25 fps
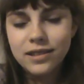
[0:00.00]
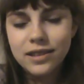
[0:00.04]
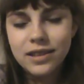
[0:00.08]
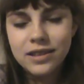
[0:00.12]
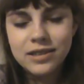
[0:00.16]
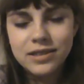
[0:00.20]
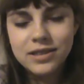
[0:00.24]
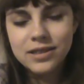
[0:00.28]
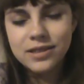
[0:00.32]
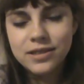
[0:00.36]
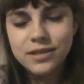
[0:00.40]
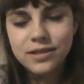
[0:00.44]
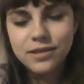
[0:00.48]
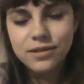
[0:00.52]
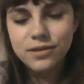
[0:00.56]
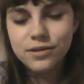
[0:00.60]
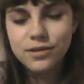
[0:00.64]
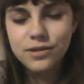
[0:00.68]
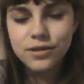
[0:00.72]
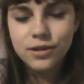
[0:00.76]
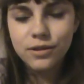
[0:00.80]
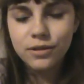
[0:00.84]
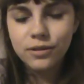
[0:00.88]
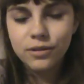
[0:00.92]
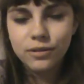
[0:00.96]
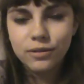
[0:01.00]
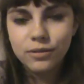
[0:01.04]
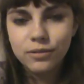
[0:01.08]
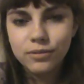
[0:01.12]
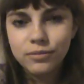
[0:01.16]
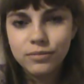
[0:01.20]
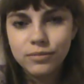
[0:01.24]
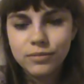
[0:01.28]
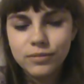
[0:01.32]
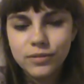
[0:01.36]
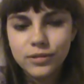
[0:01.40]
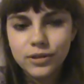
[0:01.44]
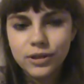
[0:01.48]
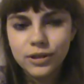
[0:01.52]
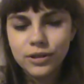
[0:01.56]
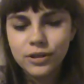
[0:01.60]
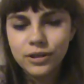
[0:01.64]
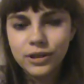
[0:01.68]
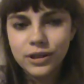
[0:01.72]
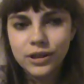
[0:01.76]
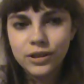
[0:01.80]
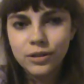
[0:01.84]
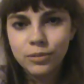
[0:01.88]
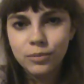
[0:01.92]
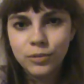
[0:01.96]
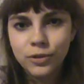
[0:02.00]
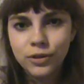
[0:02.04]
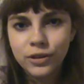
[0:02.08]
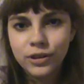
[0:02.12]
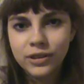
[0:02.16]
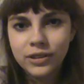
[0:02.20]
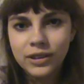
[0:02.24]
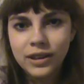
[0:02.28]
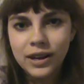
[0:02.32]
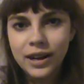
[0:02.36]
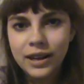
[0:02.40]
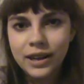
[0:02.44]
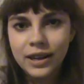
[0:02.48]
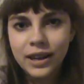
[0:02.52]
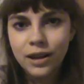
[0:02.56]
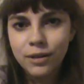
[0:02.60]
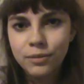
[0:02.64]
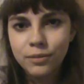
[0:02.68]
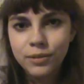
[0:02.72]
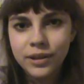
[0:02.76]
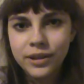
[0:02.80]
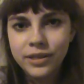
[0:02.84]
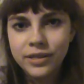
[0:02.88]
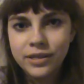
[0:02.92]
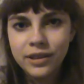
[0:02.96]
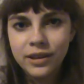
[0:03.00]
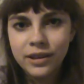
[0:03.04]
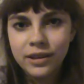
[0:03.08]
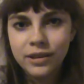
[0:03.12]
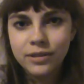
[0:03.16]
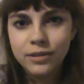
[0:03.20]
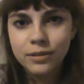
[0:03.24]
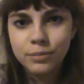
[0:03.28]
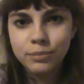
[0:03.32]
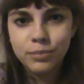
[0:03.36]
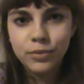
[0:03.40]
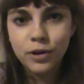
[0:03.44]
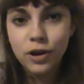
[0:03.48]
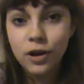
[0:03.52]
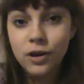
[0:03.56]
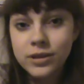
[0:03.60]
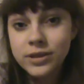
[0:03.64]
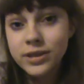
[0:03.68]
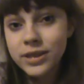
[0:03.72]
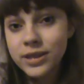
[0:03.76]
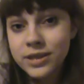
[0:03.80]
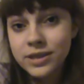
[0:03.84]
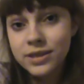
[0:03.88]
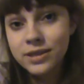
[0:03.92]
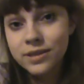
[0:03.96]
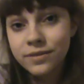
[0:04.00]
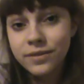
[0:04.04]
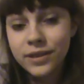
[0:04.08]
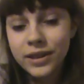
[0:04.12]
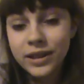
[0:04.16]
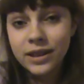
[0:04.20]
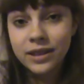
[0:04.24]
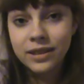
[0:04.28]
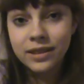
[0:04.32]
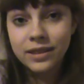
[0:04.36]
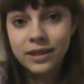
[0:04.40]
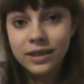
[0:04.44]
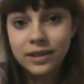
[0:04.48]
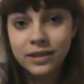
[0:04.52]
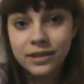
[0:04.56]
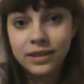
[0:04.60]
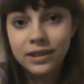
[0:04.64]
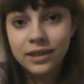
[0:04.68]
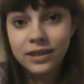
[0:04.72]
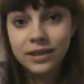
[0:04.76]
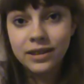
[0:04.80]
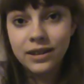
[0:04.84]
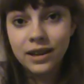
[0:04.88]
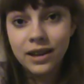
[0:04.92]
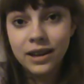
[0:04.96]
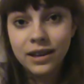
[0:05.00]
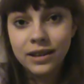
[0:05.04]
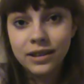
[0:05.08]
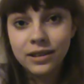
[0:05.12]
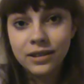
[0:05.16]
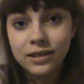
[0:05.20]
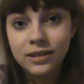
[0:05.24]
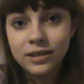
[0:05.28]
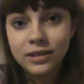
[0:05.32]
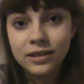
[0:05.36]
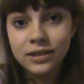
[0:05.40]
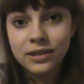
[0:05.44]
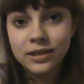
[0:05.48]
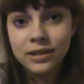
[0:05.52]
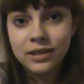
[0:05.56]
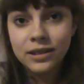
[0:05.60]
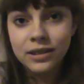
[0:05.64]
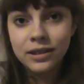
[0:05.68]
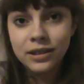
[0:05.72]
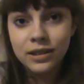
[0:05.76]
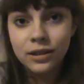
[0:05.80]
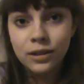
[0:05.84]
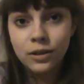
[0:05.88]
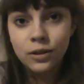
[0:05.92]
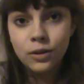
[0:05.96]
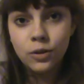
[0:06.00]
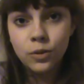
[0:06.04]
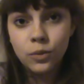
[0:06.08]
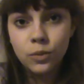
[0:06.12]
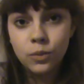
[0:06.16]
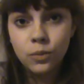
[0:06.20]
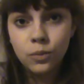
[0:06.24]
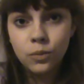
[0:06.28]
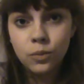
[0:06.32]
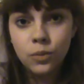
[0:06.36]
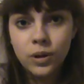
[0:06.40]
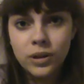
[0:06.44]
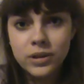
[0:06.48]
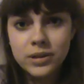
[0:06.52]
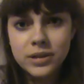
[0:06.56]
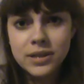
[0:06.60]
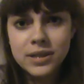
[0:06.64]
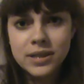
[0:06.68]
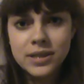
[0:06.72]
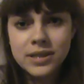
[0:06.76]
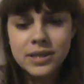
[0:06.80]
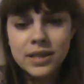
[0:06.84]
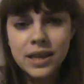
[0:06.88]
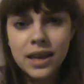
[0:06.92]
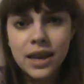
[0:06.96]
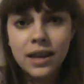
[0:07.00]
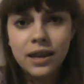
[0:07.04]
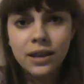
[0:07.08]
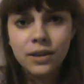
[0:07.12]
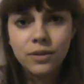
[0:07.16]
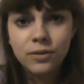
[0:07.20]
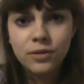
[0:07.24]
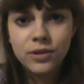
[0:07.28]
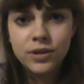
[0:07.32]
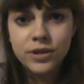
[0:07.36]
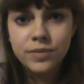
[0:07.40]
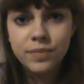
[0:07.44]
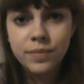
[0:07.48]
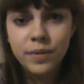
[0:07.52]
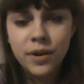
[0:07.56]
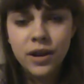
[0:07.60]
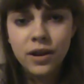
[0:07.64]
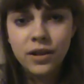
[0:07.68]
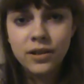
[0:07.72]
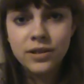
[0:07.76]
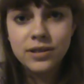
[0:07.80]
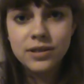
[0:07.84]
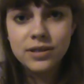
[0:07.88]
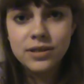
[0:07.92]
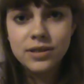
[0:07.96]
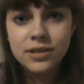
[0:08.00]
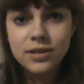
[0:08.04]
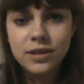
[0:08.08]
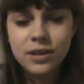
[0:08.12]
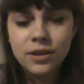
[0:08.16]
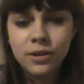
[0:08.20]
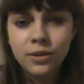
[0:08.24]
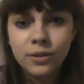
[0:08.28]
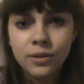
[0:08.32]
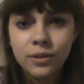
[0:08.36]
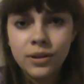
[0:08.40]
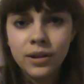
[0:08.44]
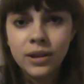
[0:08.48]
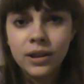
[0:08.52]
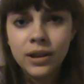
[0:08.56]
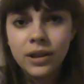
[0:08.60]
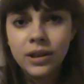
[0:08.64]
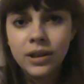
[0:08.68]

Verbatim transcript: it's so early in the morning that I can't really think process of anything that I want to say in response. So